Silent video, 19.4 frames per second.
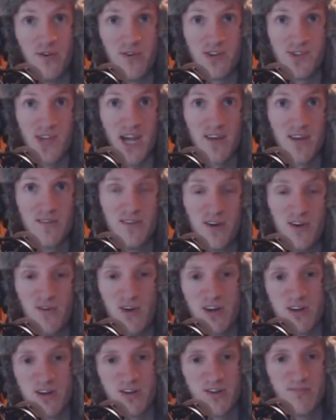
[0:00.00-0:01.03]
know exactly
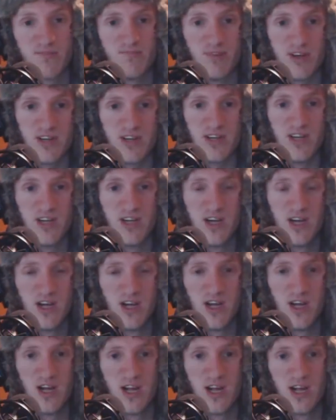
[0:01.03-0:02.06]
our record, but
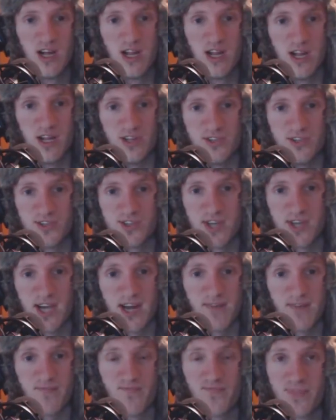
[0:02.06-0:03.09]
it's